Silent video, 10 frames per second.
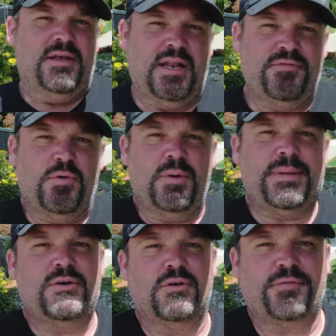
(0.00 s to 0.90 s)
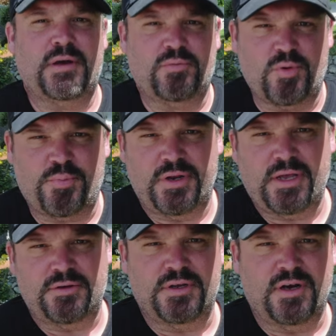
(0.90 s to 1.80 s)
And if you want to be notified when we're putting
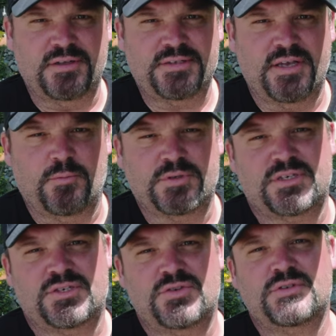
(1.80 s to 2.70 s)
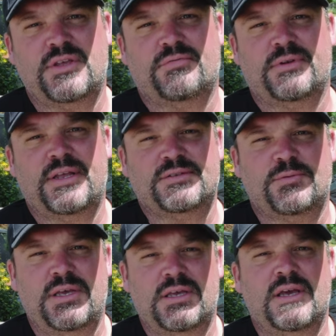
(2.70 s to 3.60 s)
out new content, which is usually three days a
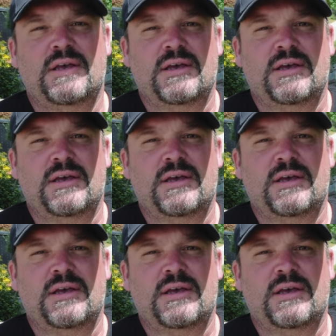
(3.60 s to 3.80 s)
week,